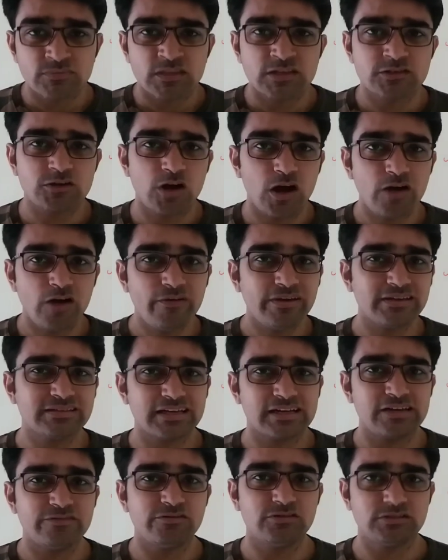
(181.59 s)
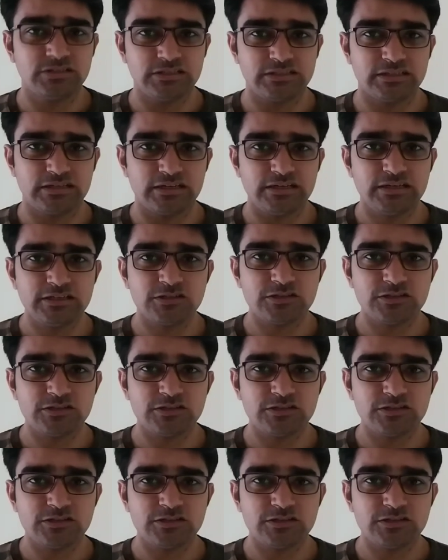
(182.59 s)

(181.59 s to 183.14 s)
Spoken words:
So how exactly you want to see the data?